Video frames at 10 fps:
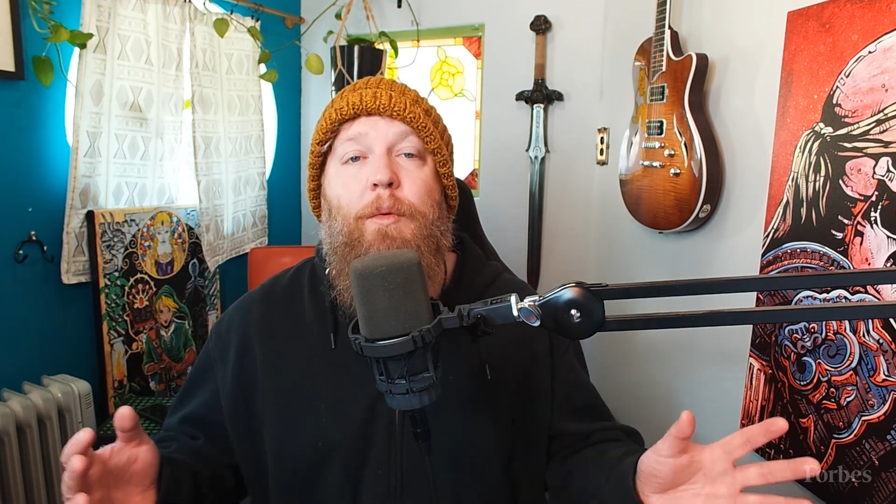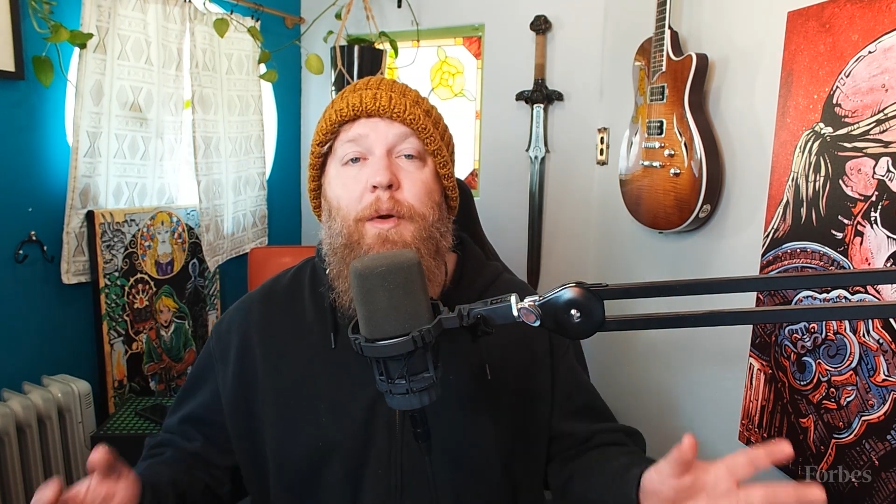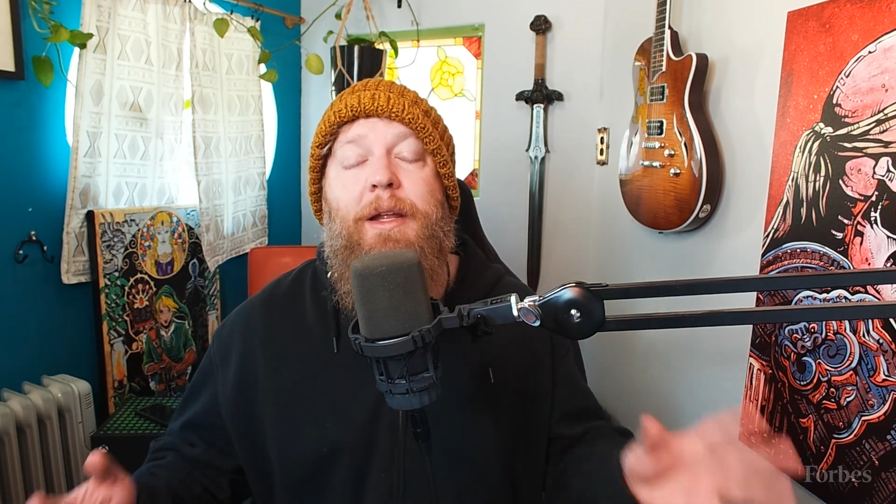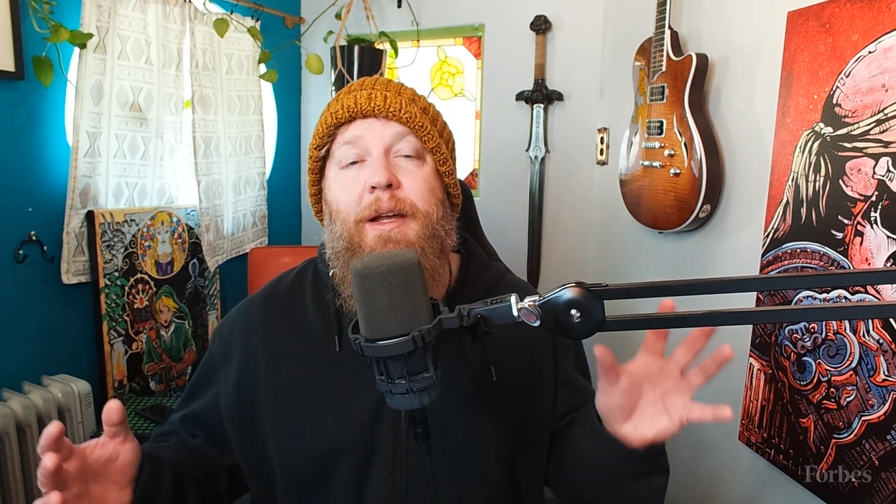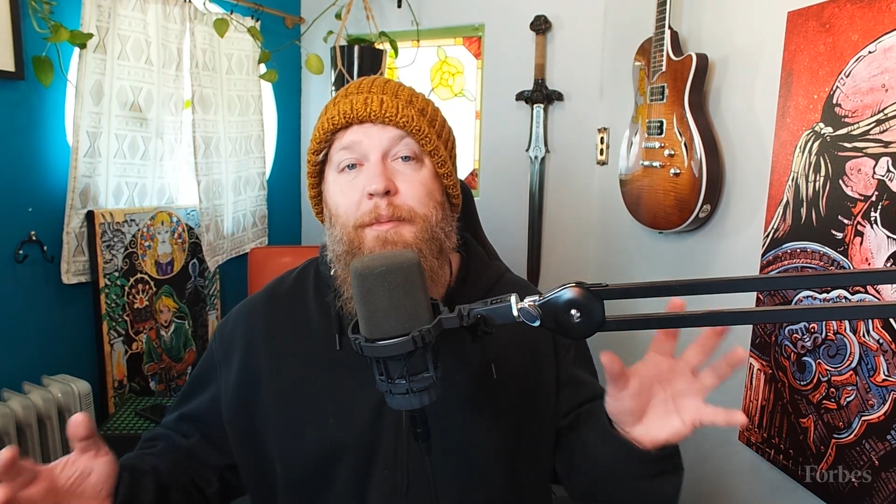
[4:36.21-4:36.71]

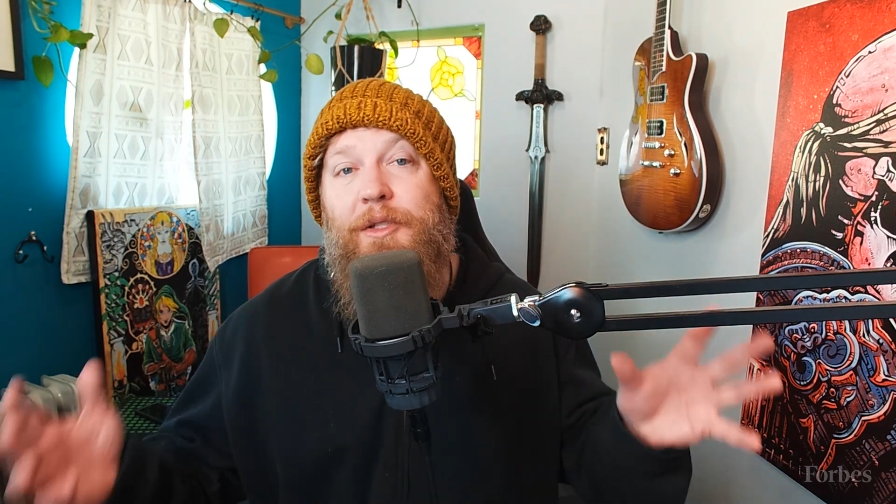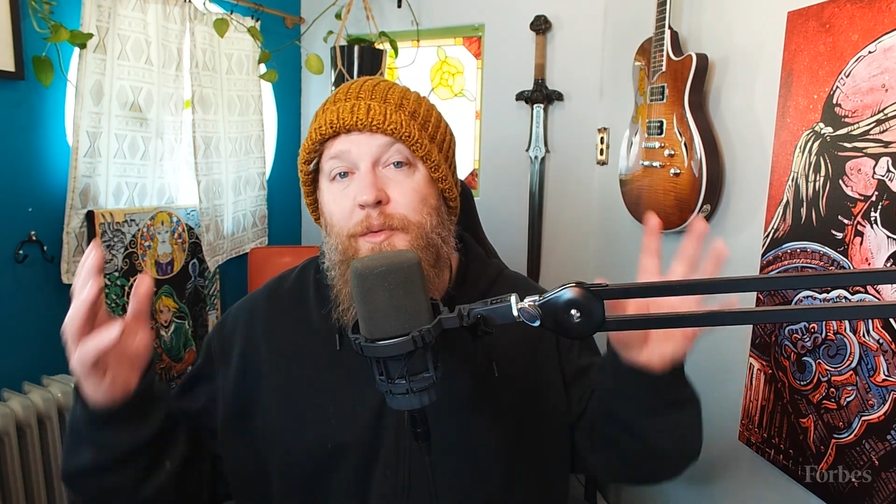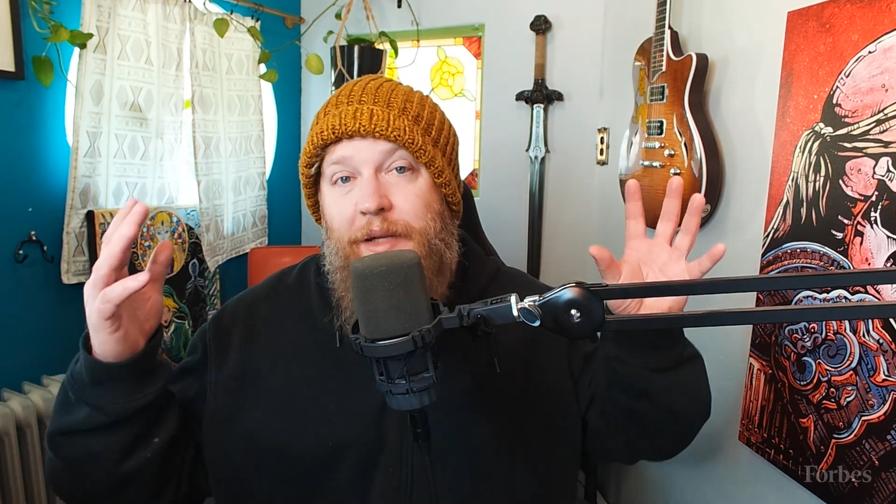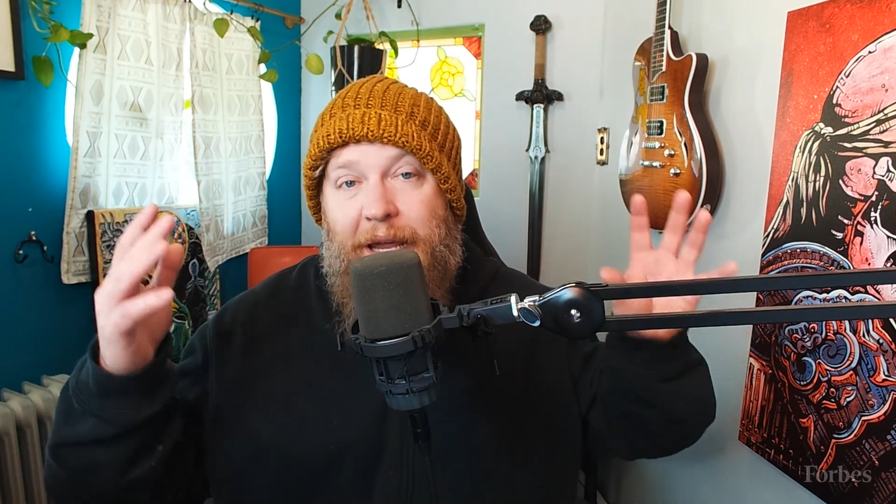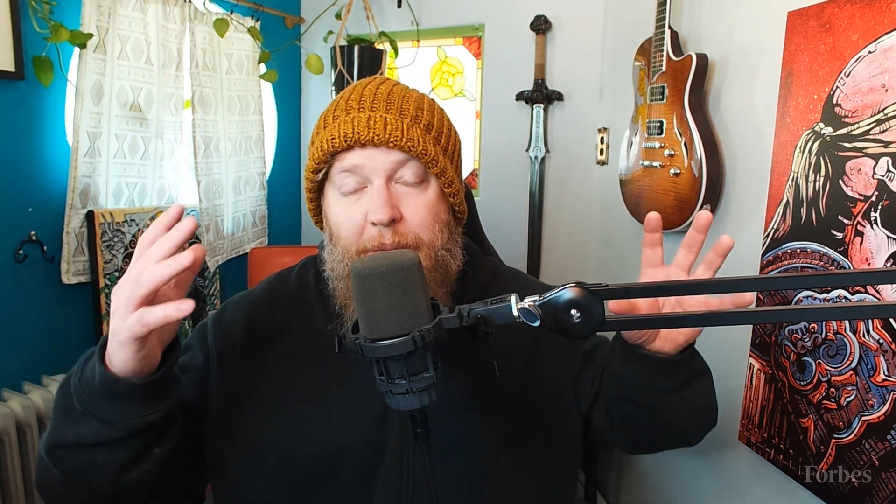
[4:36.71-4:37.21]
when it comes to
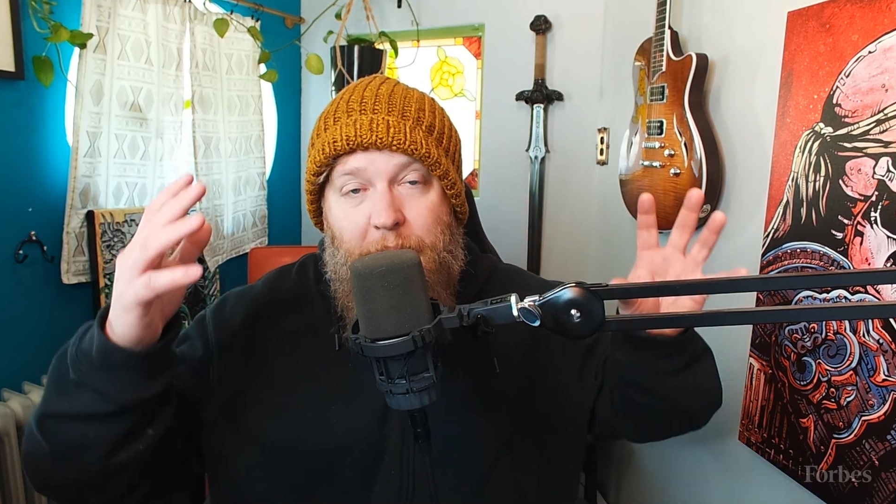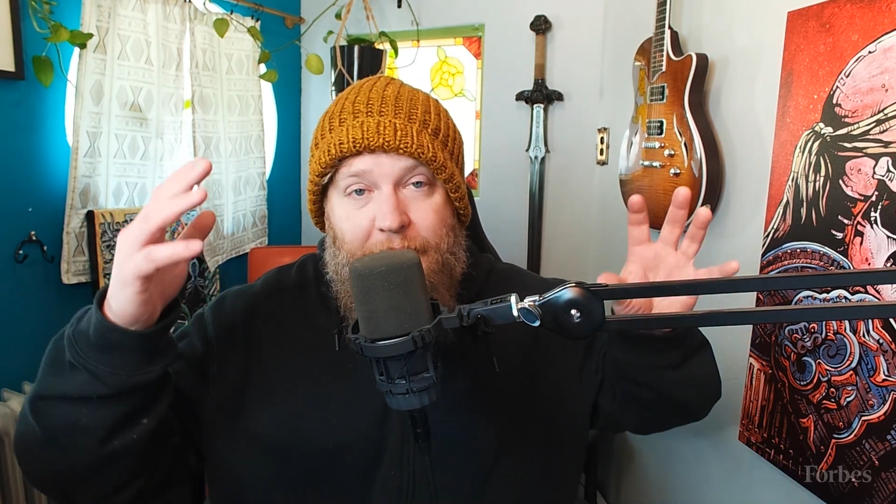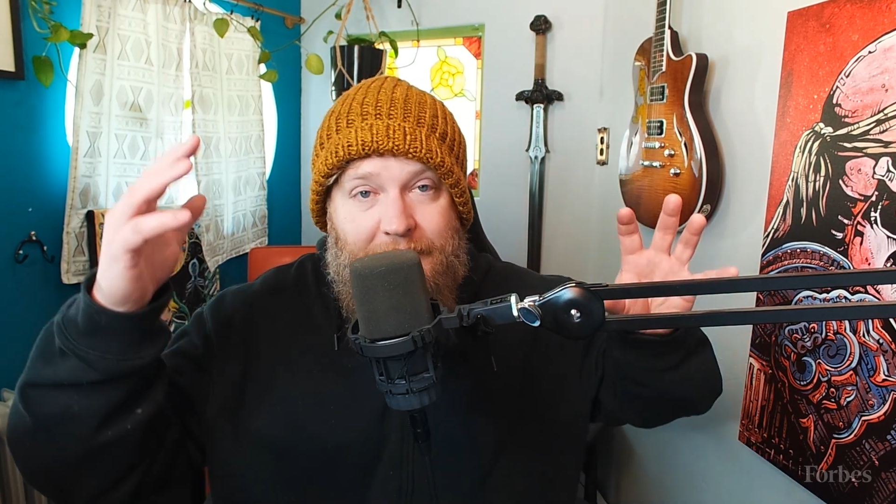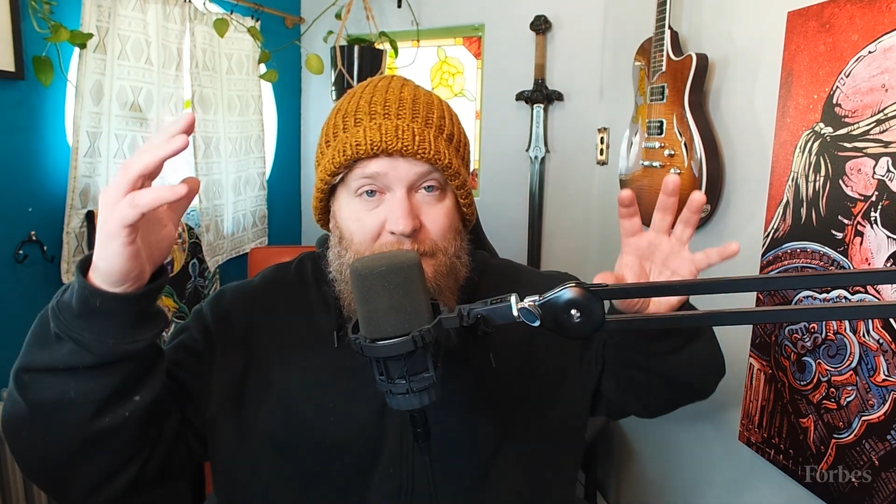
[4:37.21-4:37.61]
Game Pass